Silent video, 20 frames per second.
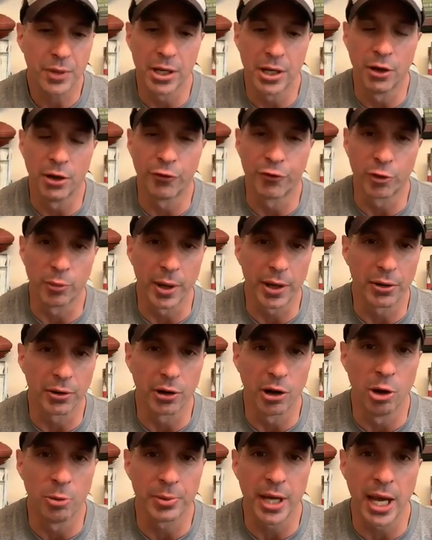you know, for
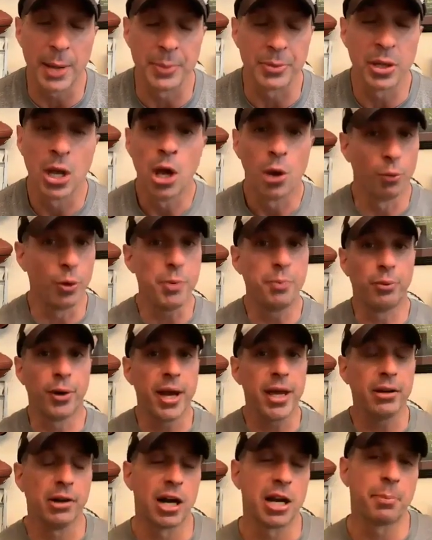regular home games. We
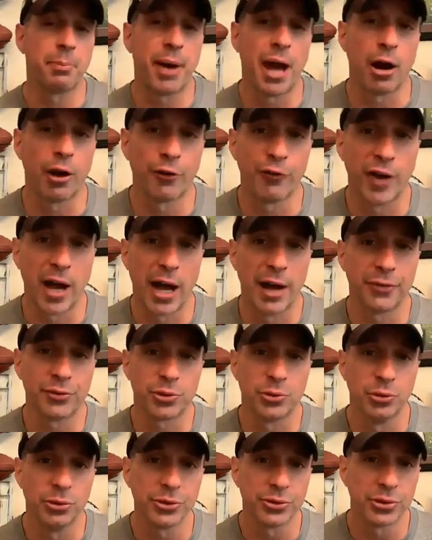played a lot of Power Five
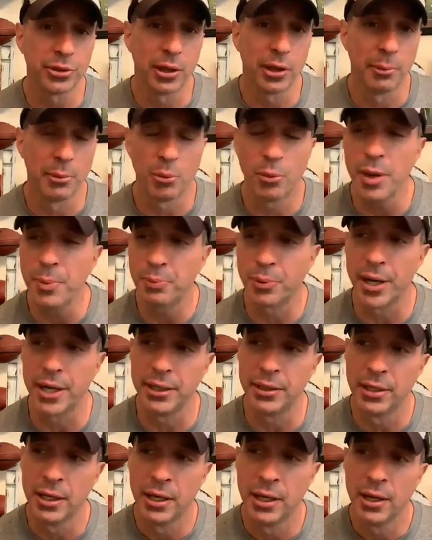schools. I mean, we
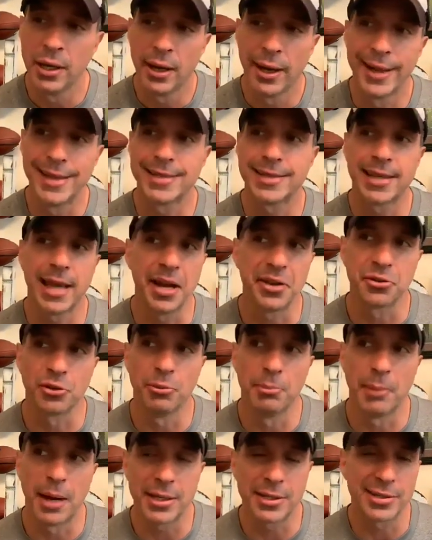played a
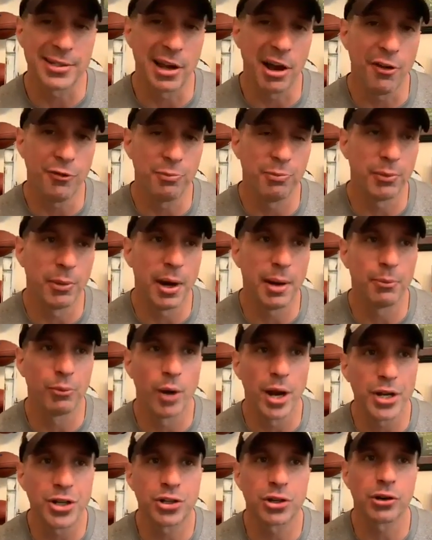schedule my soft, my
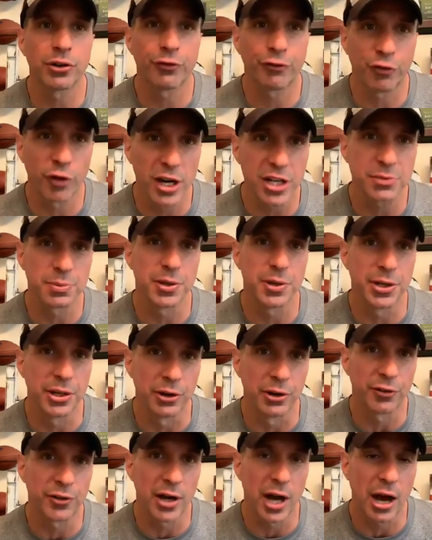redshirt freshman
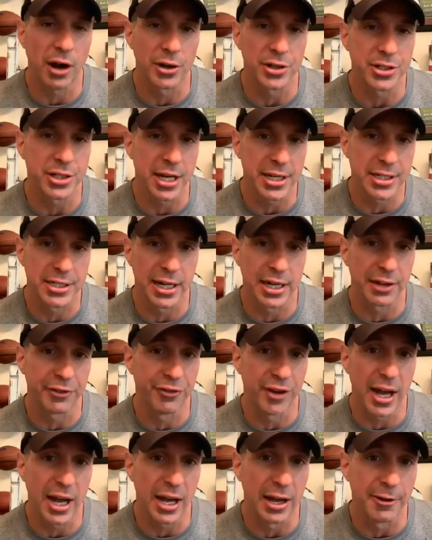year of college, nineteen
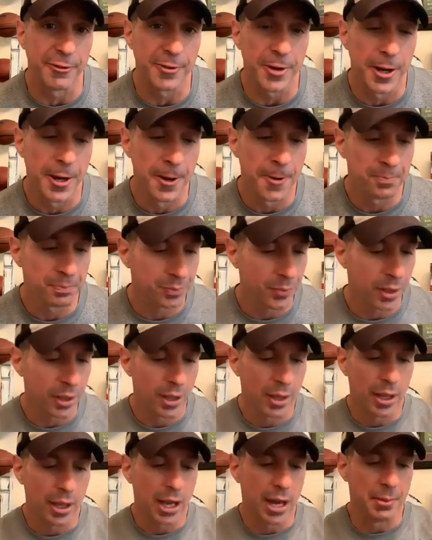ninety-five.
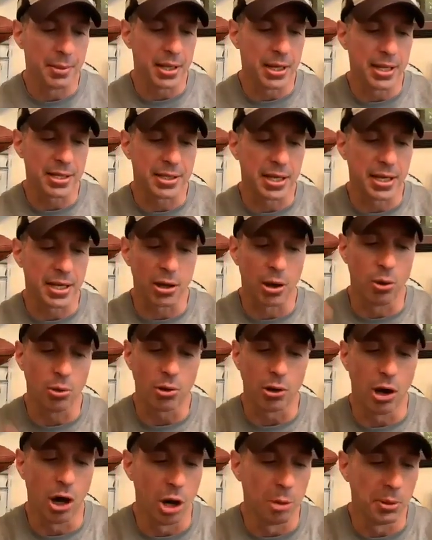I mean, it's like
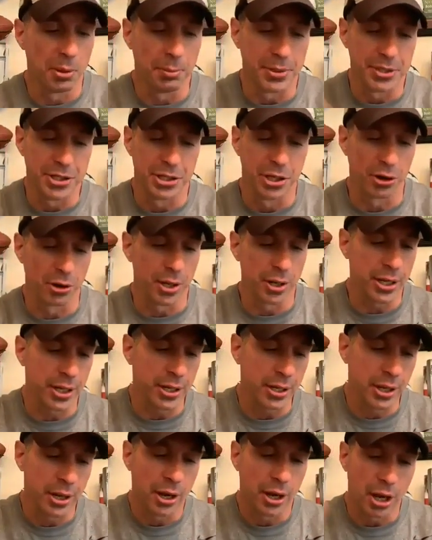Oklahoma,
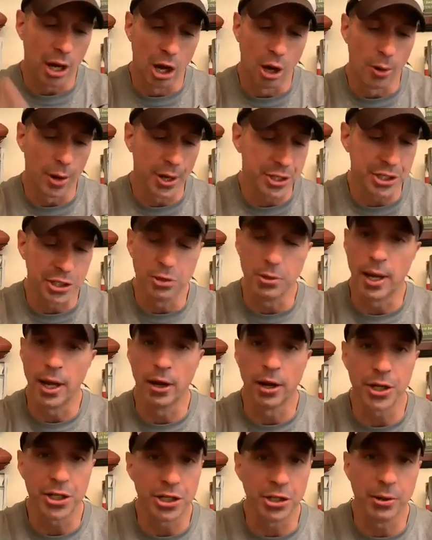Missouri, O S U,
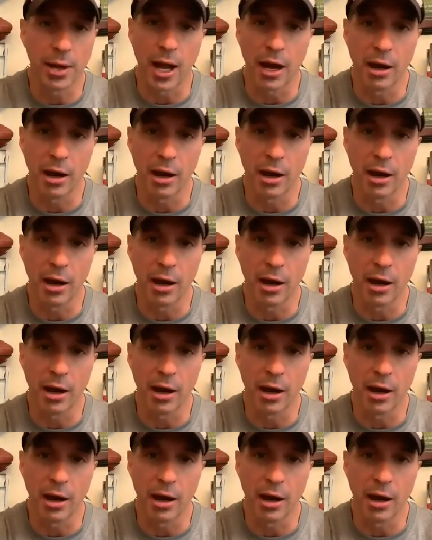L S U,